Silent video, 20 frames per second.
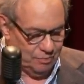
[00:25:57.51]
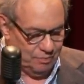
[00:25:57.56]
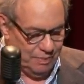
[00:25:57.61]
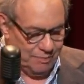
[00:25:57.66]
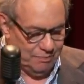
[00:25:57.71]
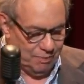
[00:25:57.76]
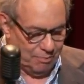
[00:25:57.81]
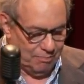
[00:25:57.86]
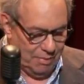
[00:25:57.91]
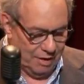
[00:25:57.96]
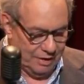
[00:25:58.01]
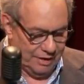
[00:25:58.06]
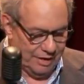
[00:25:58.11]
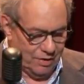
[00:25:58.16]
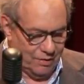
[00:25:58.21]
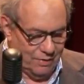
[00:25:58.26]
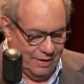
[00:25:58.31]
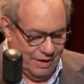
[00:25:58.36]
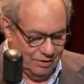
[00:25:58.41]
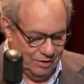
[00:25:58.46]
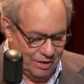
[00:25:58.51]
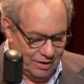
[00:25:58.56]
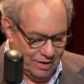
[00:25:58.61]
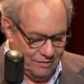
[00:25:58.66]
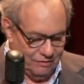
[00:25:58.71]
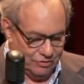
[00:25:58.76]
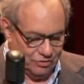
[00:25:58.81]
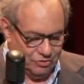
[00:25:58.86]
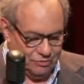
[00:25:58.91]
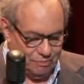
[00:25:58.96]
people mulling around
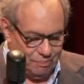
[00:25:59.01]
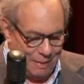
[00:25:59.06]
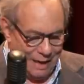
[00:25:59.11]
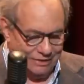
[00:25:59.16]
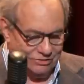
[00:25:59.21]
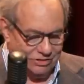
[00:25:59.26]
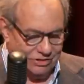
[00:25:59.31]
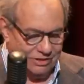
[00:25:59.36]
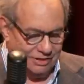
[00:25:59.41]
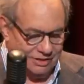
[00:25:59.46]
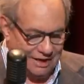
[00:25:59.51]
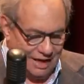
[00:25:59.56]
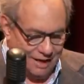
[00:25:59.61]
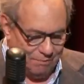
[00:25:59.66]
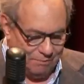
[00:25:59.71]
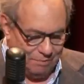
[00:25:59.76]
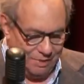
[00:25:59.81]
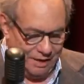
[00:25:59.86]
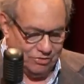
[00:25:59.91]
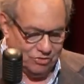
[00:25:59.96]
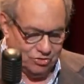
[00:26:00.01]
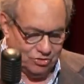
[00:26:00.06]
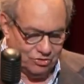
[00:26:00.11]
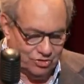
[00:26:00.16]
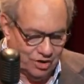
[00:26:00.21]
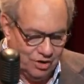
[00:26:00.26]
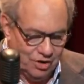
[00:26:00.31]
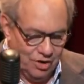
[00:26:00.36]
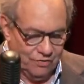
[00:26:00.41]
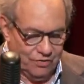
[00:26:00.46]
looking for spots to take
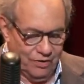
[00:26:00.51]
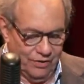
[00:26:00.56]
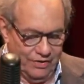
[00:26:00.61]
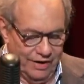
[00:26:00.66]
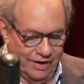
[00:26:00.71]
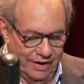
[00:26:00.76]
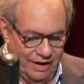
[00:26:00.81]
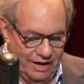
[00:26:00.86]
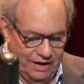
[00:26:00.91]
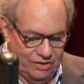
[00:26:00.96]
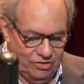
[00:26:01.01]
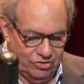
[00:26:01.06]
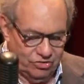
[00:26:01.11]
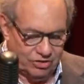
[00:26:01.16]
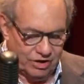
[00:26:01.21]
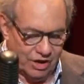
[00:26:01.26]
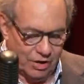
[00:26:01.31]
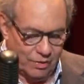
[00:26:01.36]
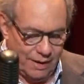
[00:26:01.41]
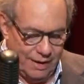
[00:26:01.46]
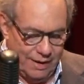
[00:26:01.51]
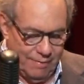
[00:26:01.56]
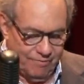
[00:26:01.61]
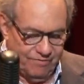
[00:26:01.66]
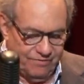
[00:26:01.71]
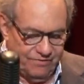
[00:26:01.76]
pictures for their Instagram,